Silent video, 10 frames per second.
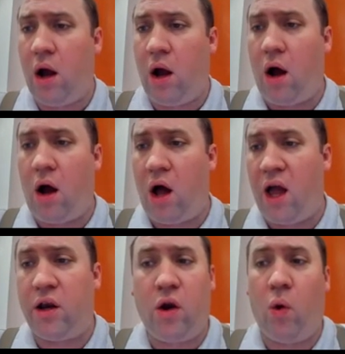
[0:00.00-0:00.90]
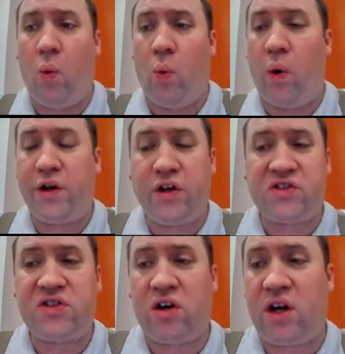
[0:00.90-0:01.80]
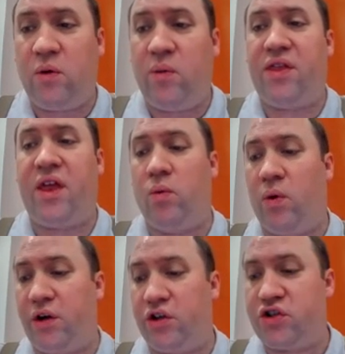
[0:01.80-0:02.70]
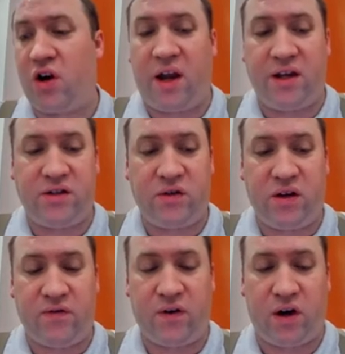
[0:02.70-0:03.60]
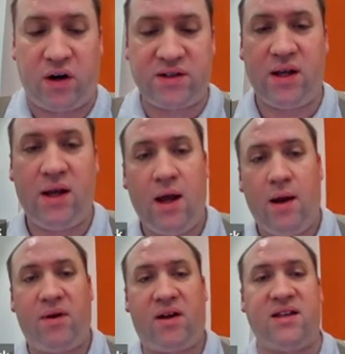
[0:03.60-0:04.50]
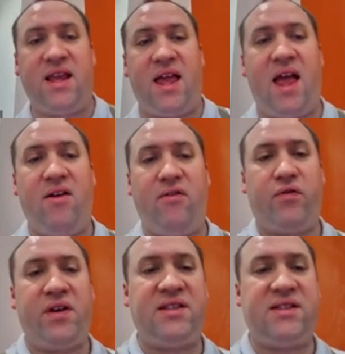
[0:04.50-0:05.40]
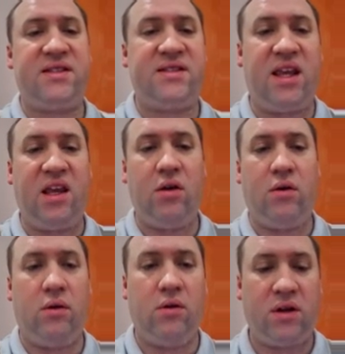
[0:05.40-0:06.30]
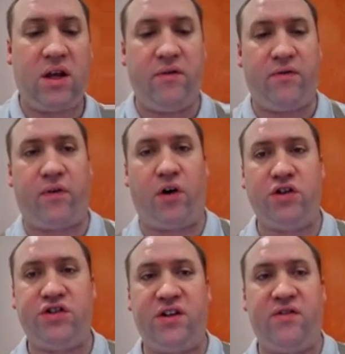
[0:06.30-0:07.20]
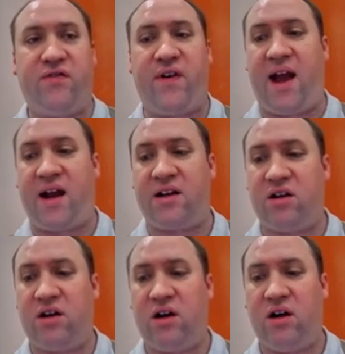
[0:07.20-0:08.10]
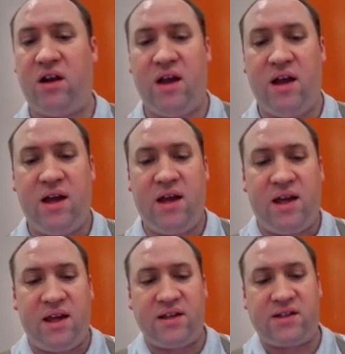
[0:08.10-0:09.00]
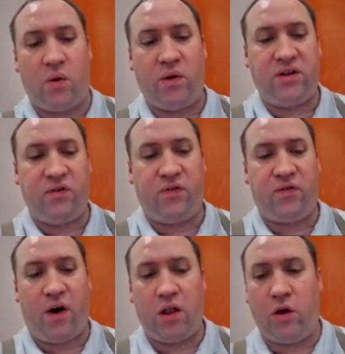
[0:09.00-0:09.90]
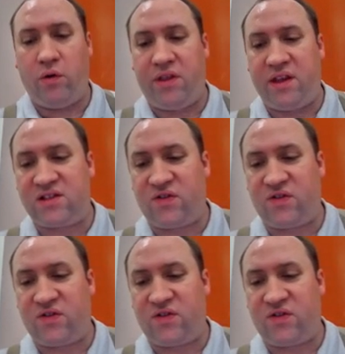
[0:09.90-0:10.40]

on what you're starting with and what you're trying to convert. Because every single conversion factor is going to follow this